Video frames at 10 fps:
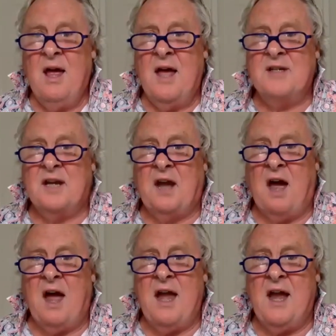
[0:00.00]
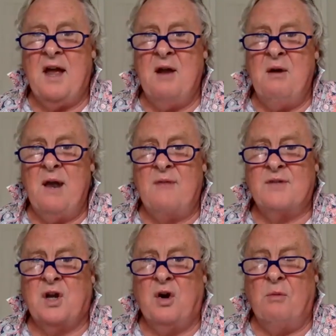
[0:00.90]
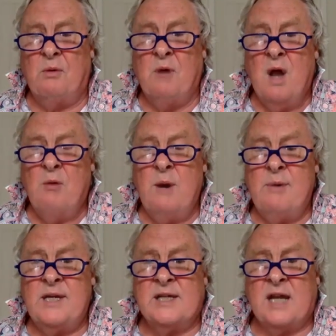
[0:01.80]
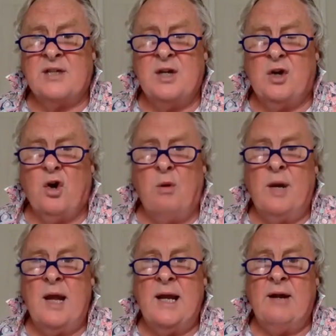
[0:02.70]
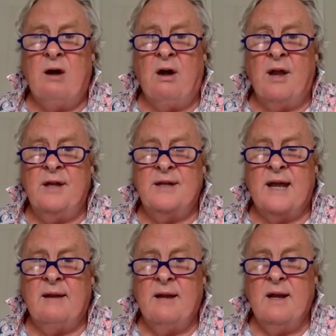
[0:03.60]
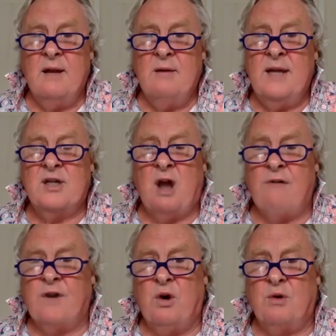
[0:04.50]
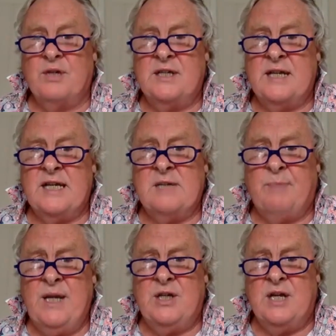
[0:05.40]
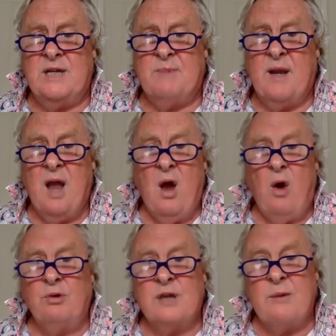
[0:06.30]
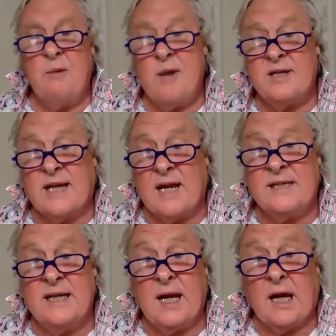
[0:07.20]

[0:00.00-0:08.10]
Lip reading: As a guy who loves Cornwall, we were discussing Cornwall earlier on, and its golf courses and its beaches, but also we were discussing the